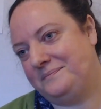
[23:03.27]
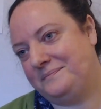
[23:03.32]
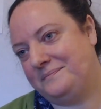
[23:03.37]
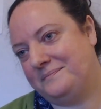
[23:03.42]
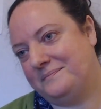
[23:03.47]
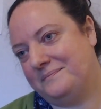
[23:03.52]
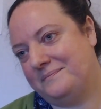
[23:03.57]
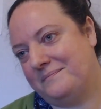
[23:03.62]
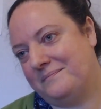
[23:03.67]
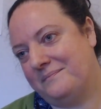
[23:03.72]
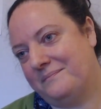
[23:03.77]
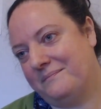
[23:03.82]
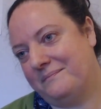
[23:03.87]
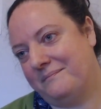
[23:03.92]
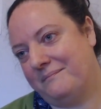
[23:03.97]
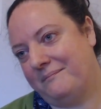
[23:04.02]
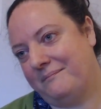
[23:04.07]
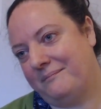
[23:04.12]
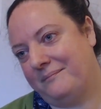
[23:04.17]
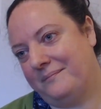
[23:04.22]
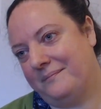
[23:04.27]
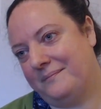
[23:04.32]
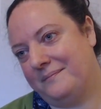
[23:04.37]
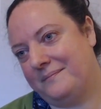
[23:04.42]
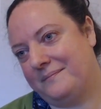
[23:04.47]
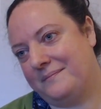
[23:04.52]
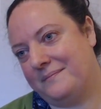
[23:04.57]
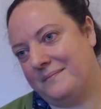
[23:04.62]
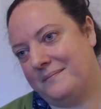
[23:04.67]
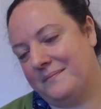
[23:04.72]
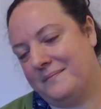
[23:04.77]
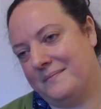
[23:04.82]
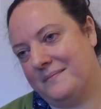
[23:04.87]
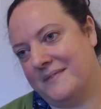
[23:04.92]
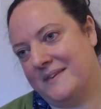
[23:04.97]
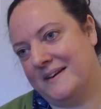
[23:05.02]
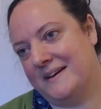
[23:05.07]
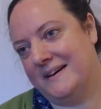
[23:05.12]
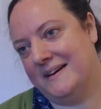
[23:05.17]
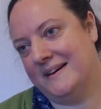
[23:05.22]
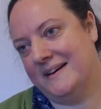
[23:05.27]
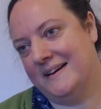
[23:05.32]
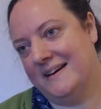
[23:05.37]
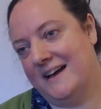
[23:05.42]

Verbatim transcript: Matrix was synthesized by computers?